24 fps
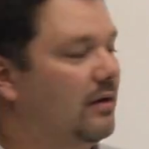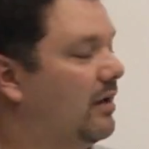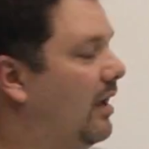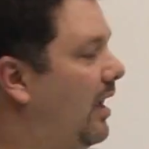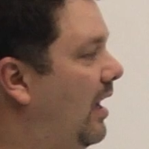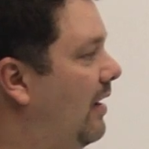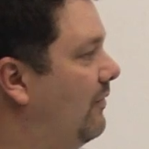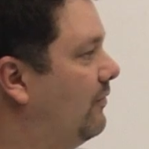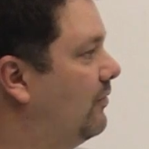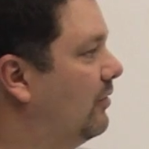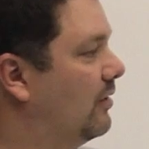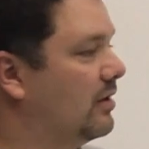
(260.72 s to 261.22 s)

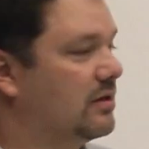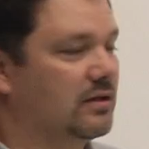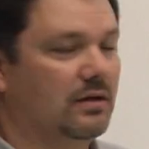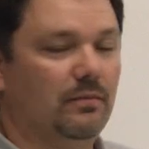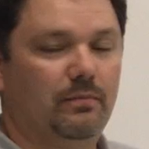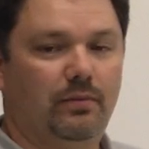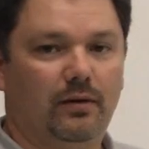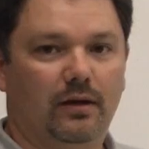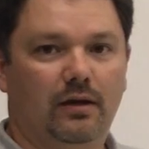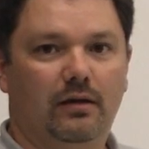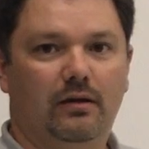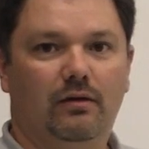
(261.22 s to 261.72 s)
After it's
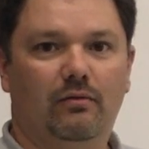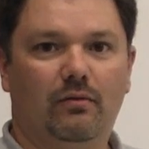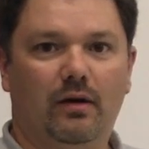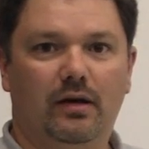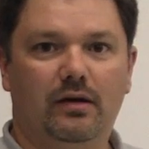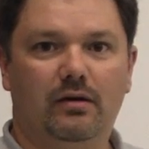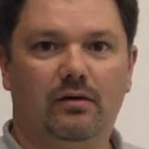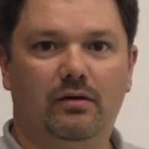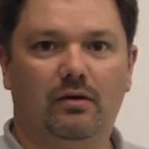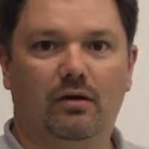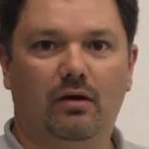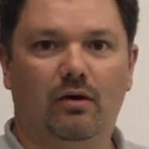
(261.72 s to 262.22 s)
completely
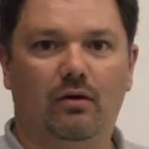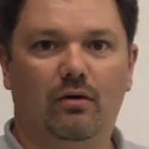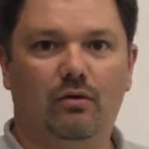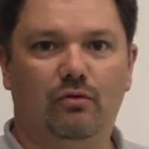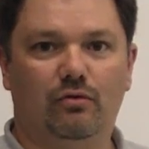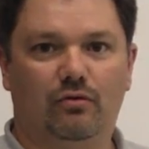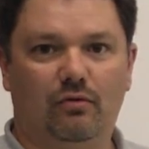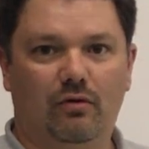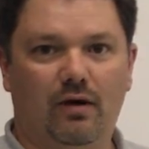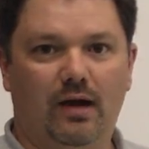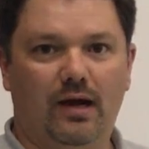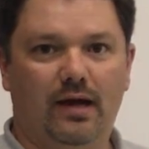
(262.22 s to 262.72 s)
ready to
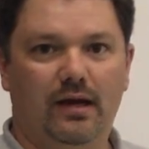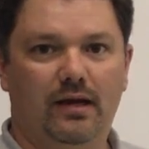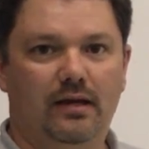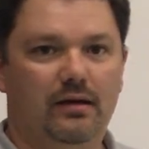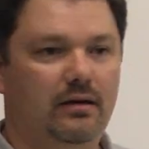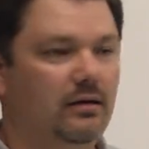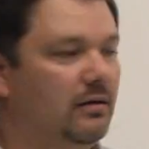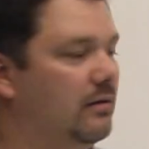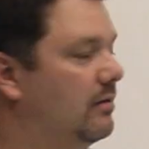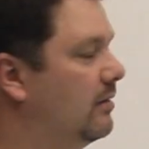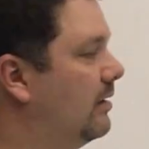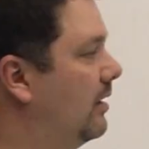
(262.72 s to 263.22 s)
go,
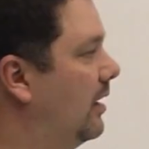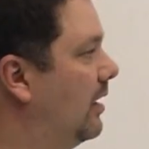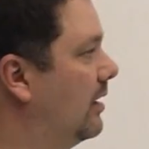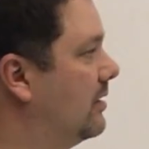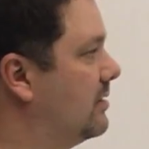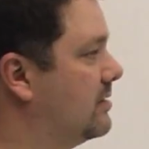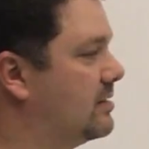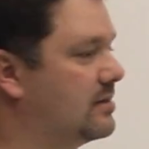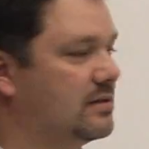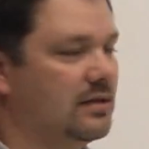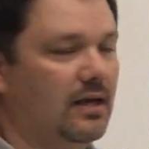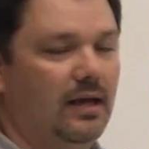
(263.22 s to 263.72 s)
dried
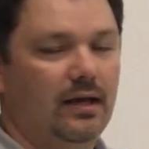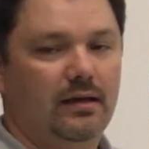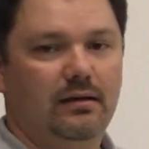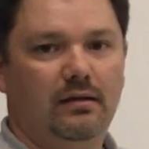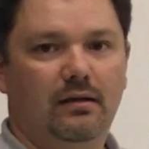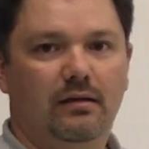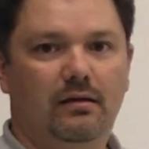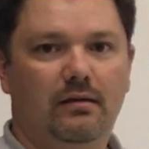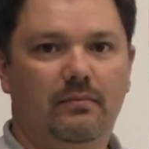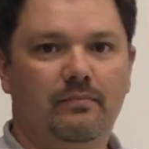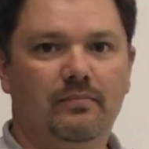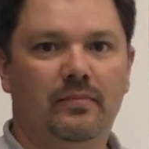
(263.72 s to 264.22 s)
and
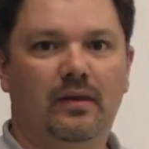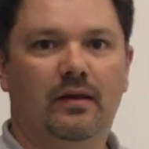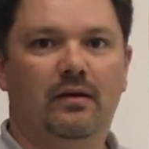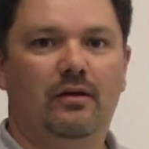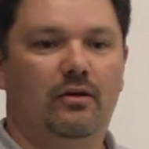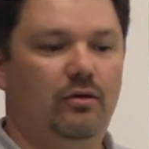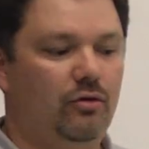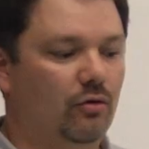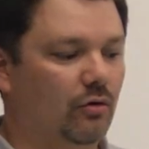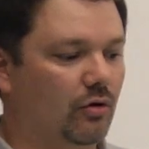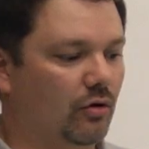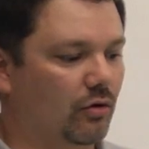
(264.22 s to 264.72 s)
sanded,
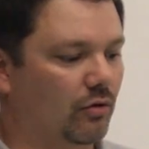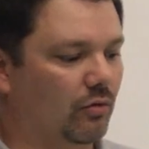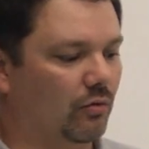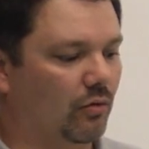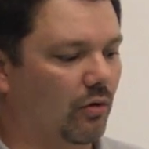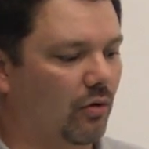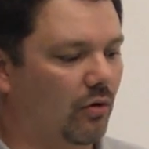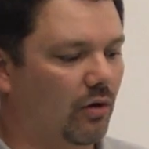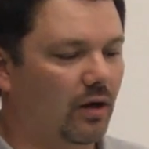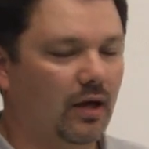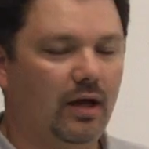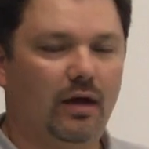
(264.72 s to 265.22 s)
you're going to
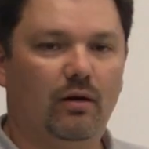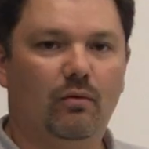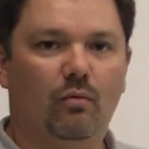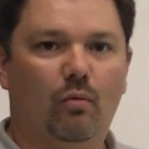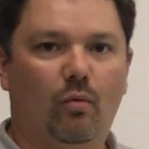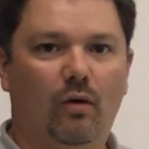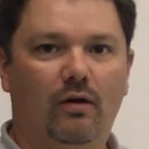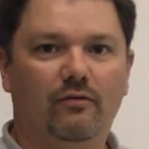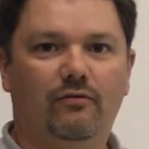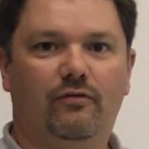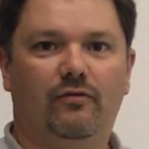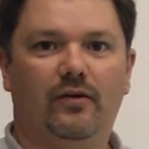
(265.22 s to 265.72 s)
roll on
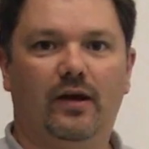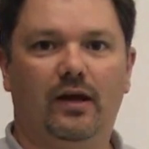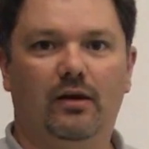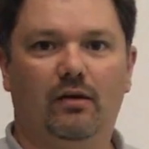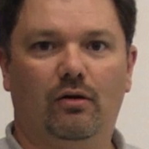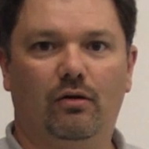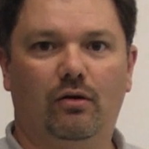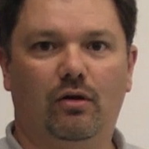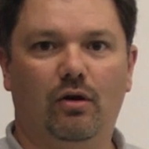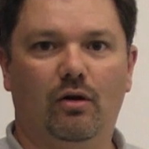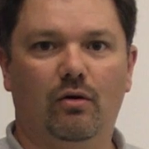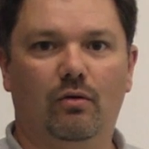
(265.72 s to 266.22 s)
one
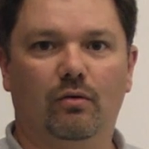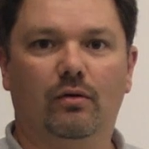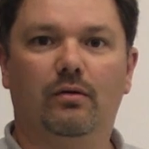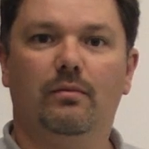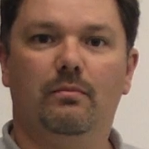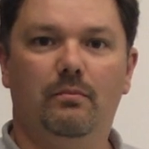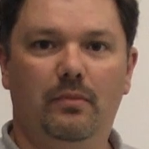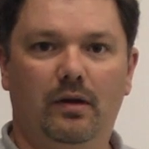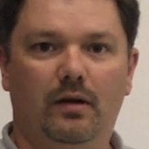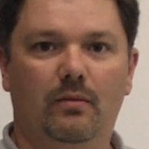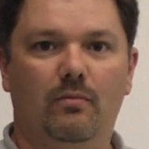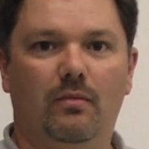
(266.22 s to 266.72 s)
final coat,
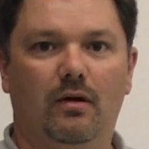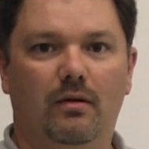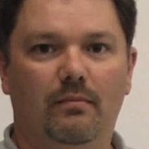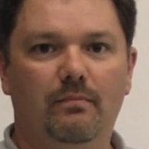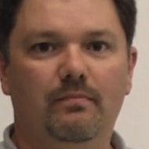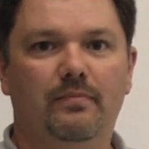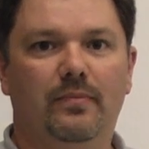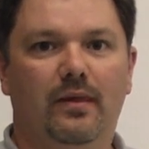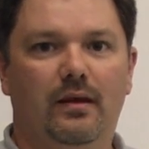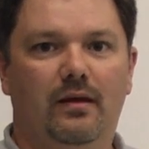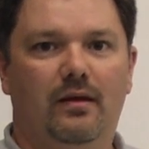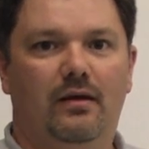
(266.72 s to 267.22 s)

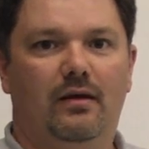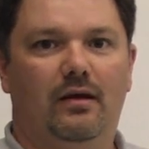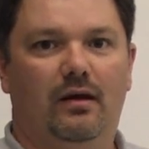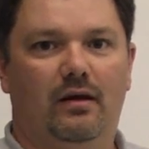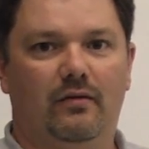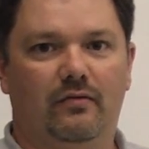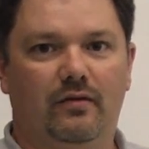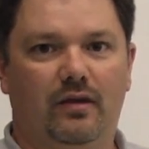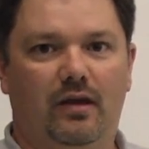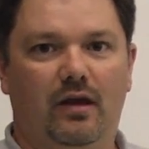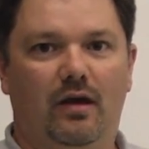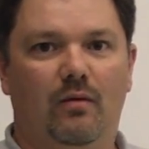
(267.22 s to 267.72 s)
minimum,
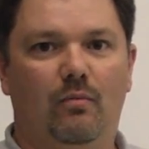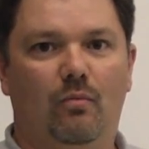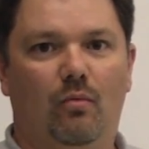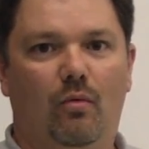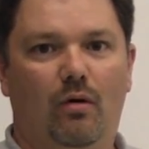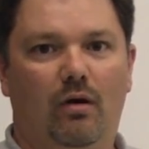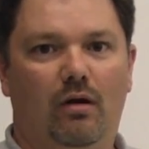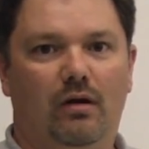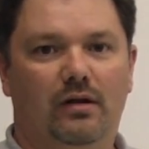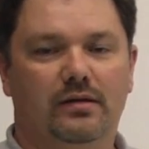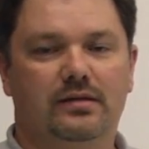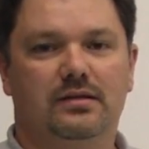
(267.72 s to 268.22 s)
of
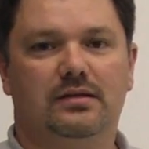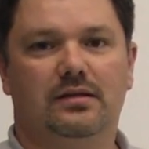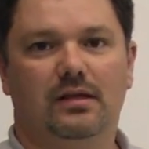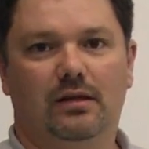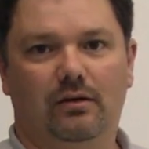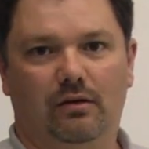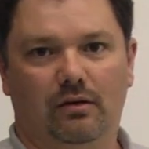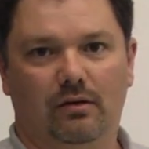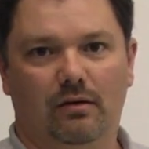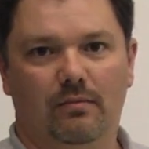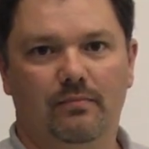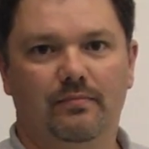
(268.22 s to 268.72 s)
ChemWall
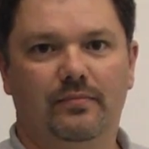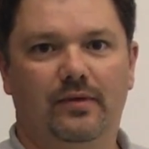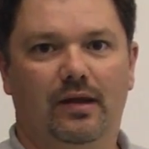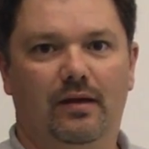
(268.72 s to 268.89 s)
Sealer.